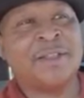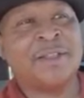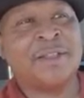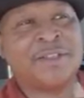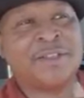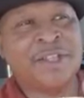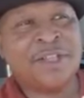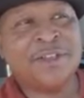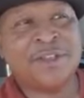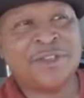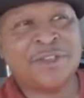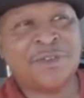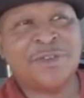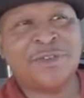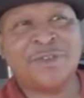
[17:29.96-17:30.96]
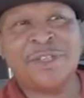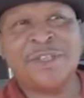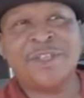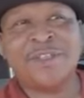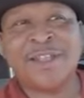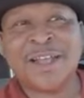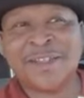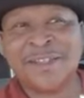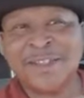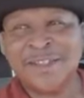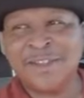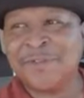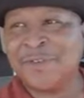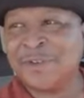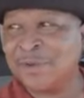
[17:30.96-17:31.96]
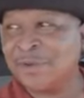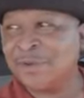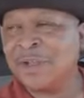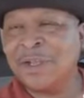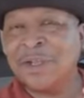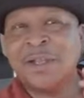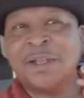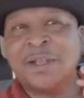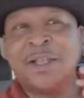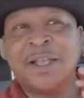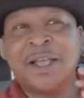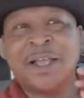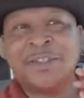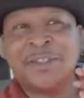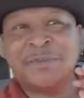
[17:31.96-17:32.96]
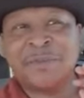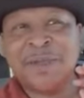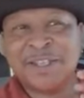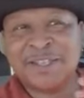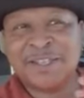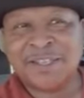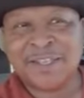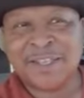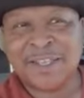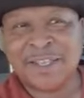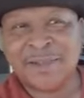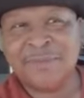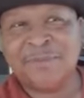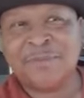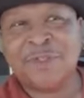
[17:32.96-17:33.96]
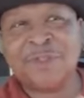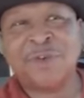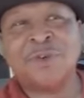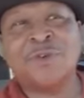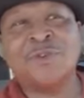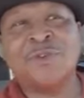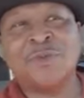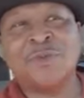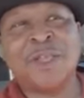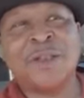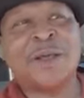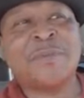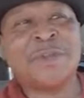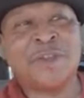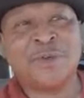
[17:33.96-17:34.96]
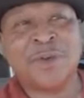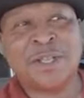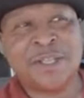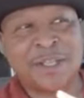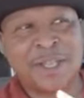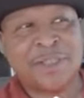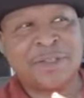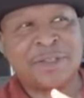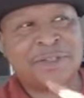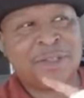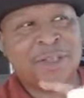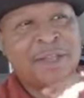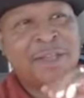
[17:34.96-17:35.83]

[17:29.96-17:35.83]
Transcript: these teachings, so you'll see it's not as difficult as it may seem for those who may not be quick as others.